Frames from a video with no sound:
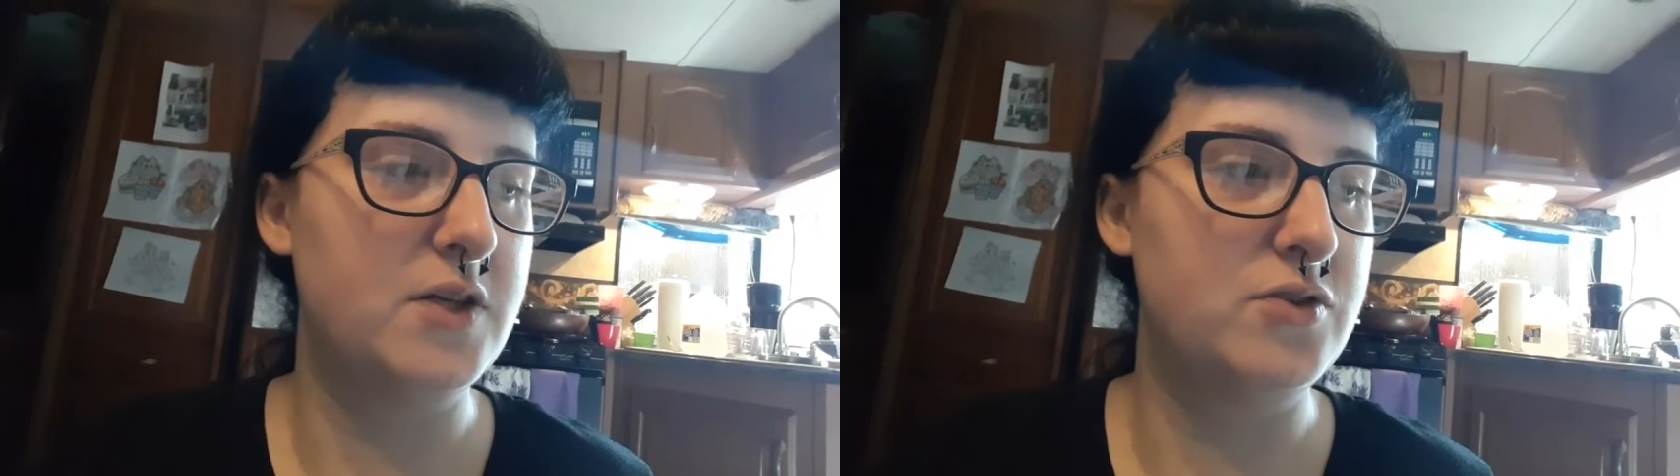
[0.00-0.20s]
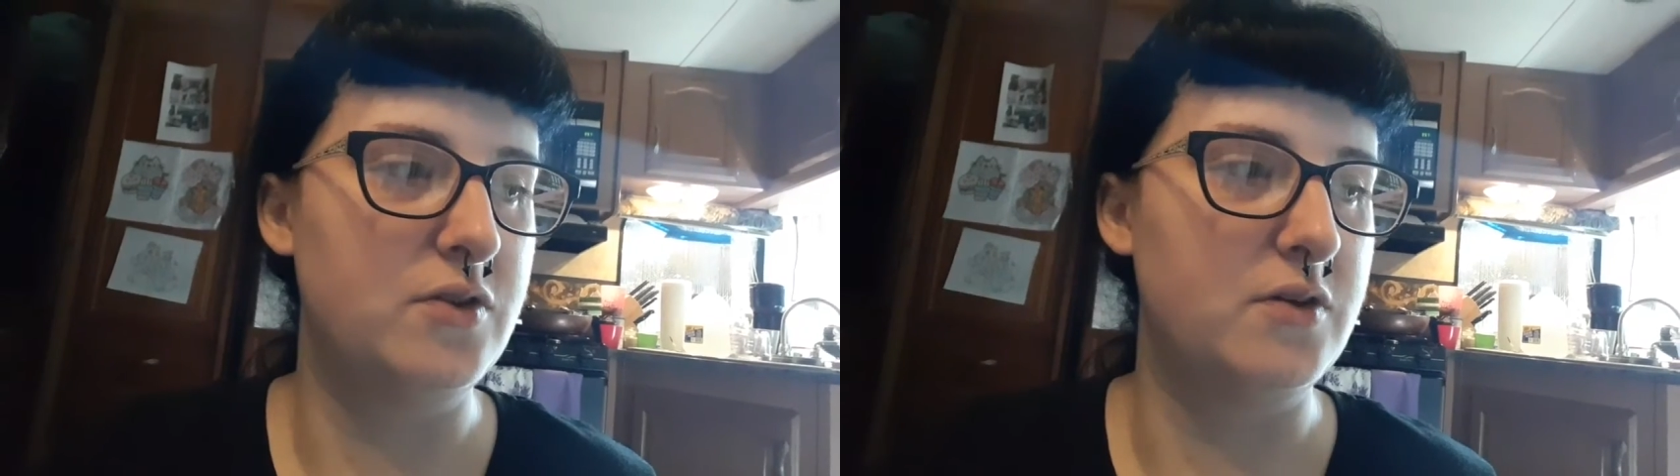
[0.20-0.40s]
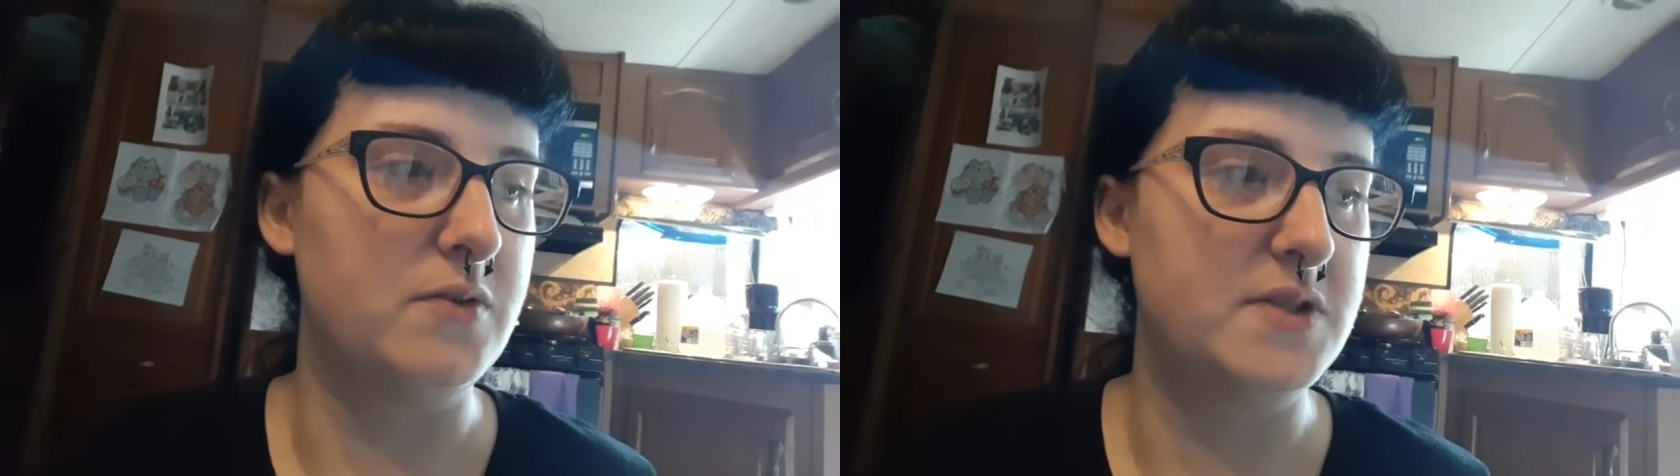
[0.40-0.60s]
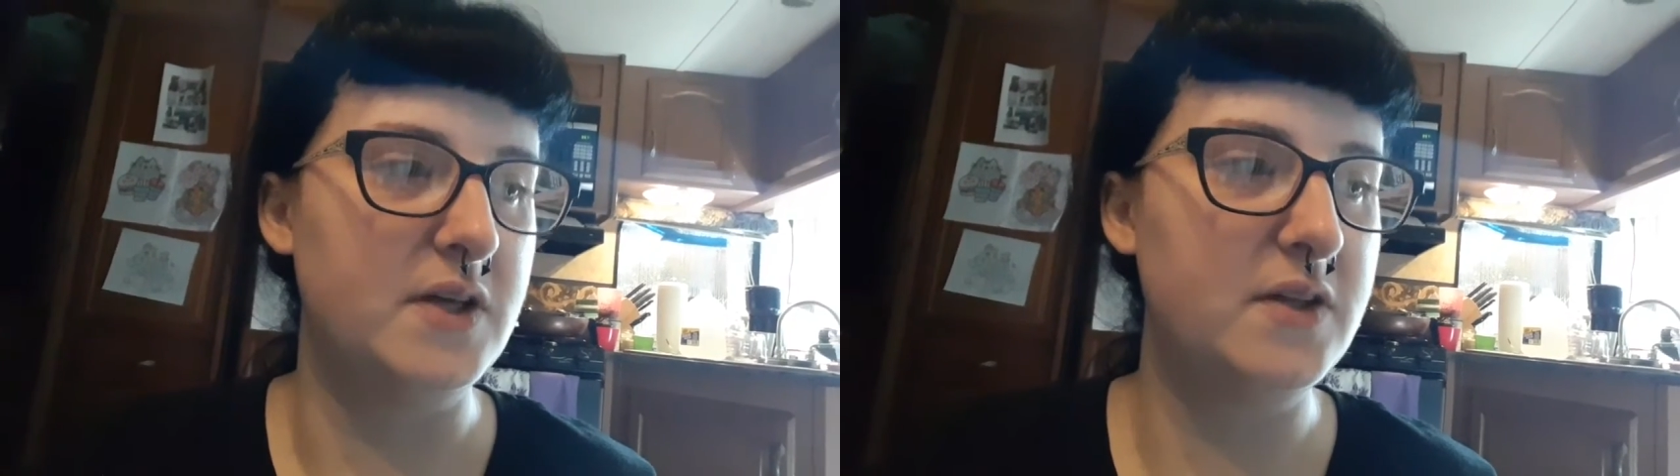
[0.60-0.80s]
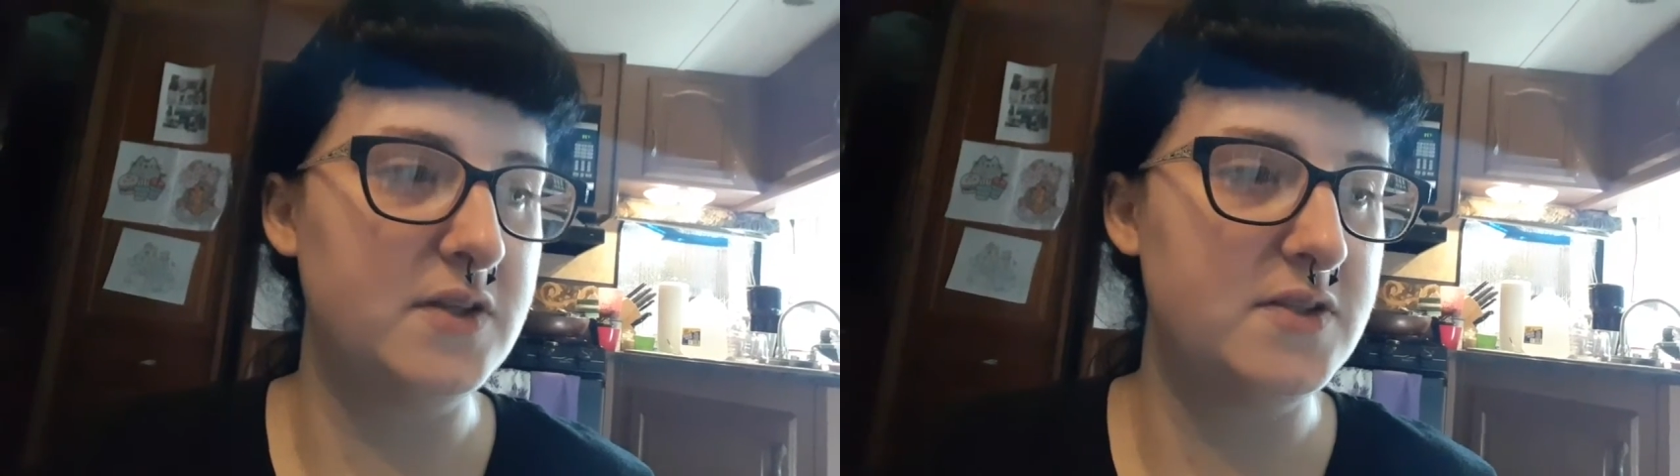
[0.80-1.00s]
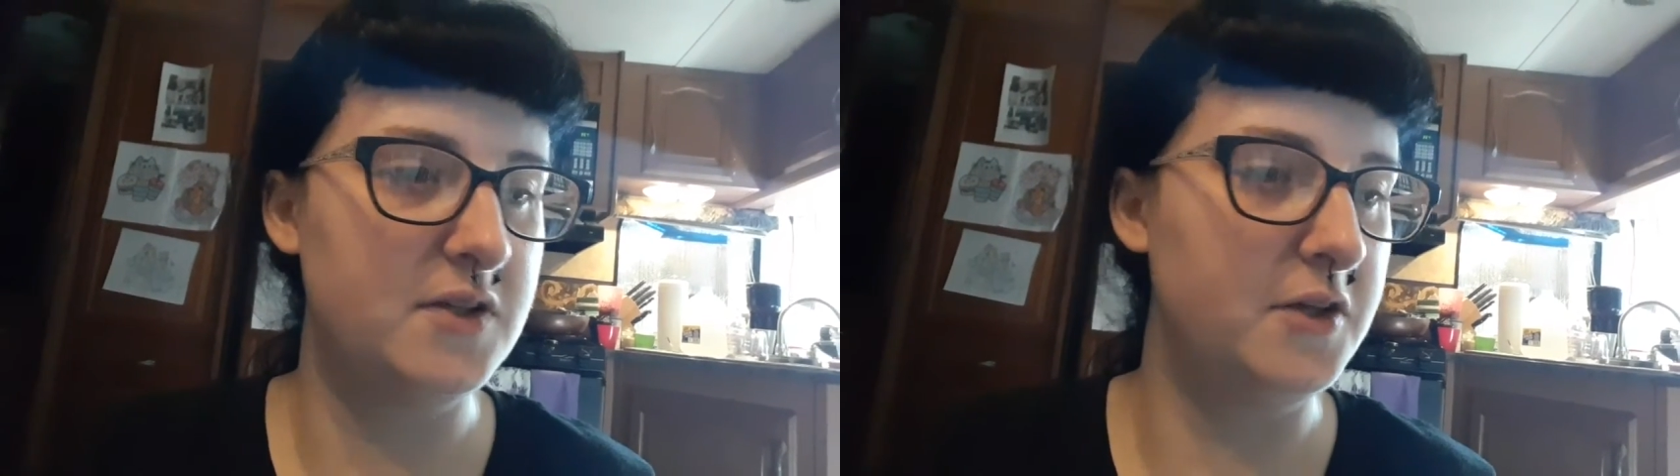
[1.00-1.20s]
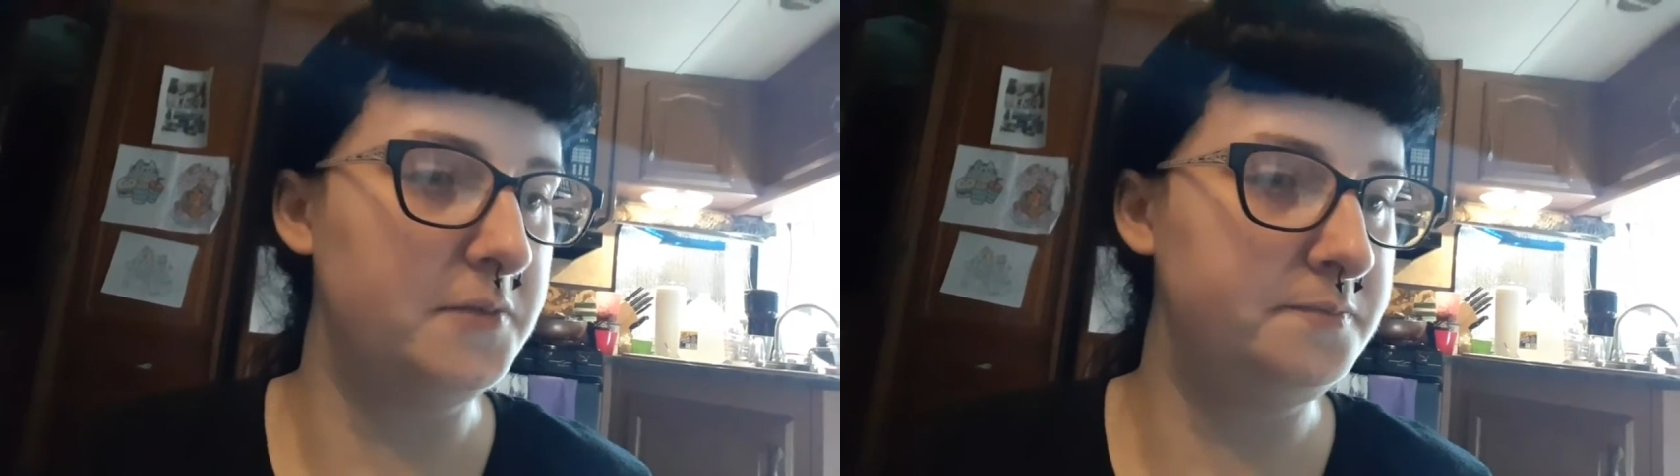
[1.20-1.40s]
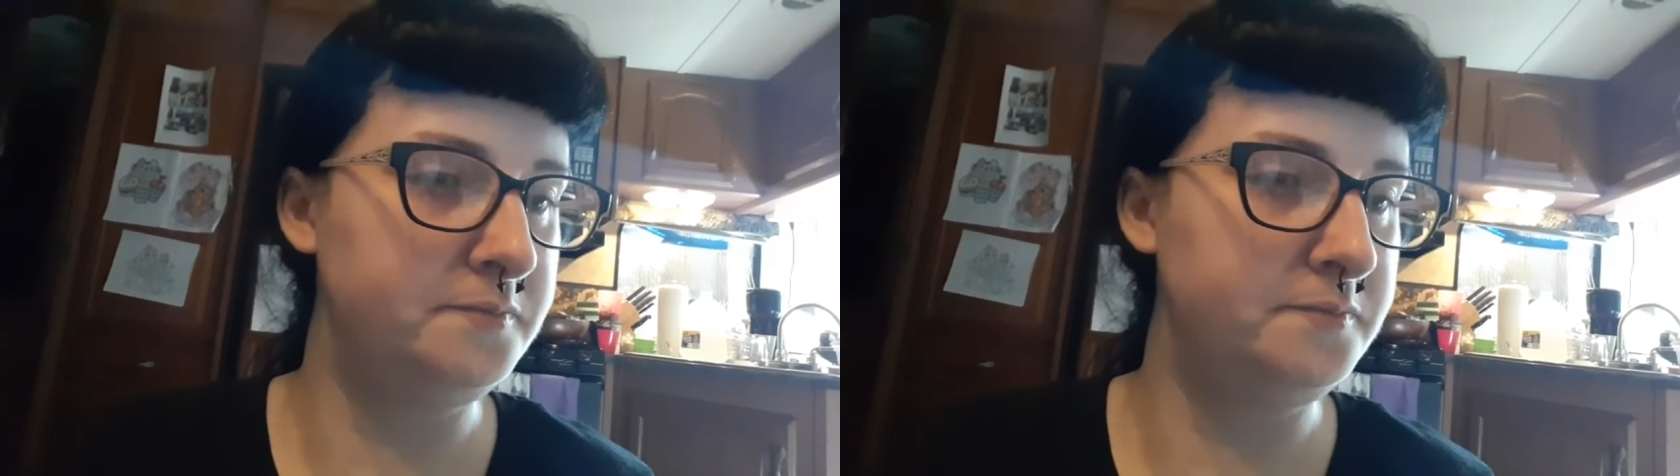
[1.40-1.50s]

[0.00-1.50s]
to their recycling center.